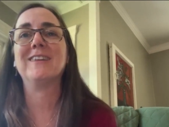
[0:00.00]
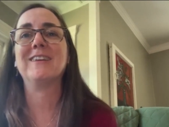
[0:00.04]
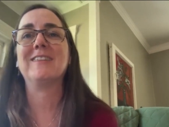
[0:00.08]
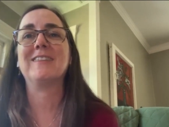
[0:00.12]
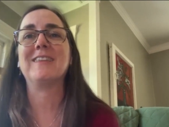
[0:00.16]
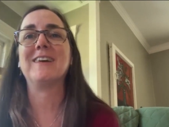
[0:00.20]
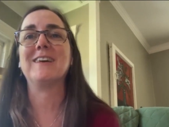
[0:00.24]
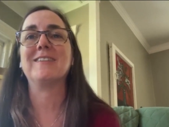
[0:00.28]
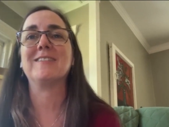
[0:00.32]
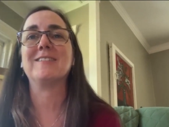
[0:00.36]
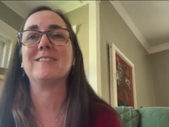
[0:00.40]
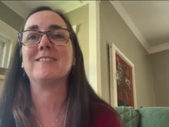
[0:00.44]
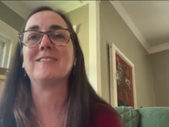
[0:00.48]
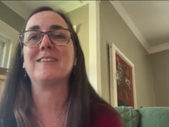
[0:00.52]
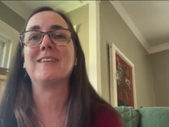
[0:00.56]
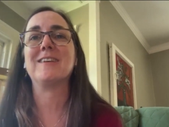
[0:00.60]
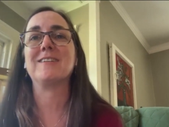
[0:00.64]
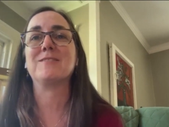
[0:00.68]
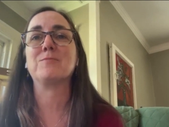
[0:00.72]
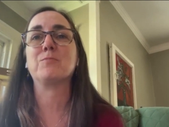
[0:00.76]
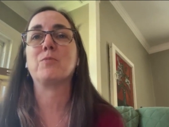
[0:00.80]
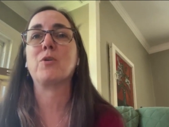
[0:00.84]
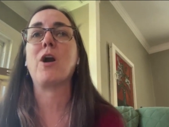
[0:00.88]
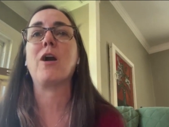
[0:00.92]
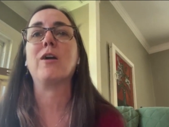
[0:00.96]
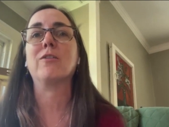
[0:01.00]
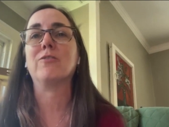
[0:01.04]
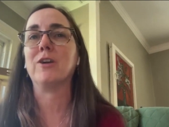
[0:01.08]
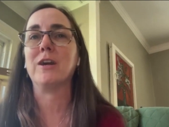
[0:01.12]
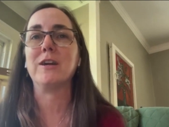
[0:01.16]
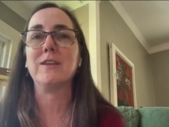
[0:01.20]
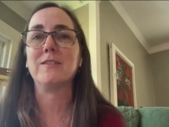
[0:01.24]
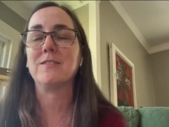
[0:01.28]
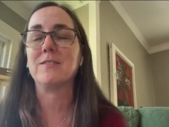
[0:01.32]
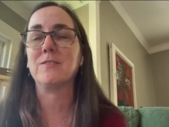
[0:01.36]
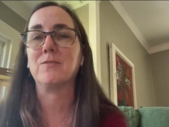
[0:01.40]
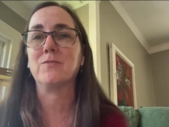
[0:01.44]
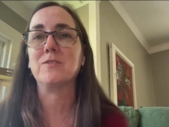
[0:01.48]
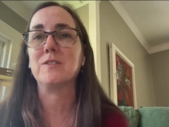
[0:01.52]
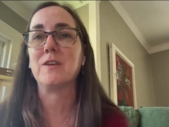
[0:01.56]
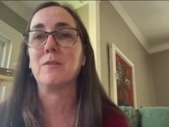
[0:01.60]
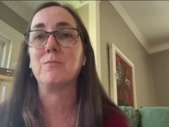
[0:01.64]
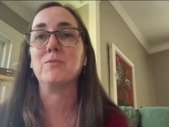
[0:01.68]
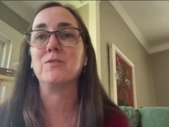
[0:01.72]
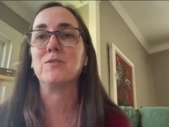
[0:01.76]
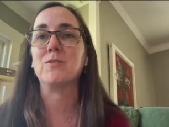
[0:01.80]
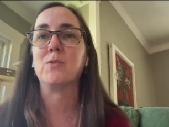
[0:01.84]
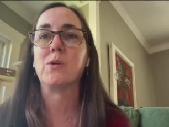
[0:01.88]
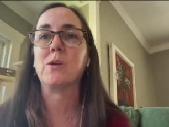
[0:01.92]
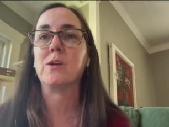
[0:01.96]
Like that's progress of
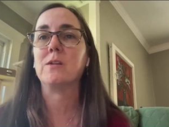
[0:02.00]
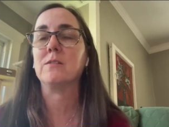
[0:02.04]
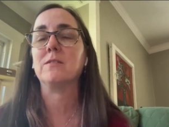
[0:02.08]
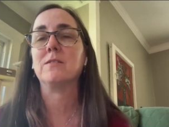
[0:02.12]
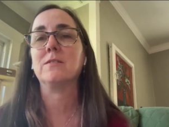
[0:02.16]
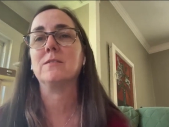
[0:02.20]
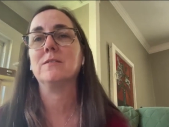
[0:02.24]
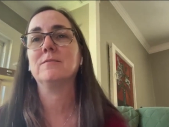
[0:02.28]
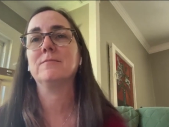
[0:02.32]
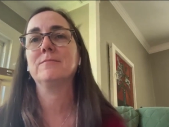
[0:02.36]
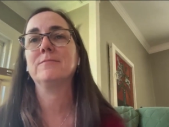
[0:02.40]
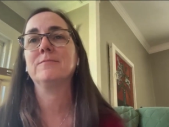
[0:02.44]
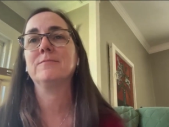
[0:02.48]
some sort.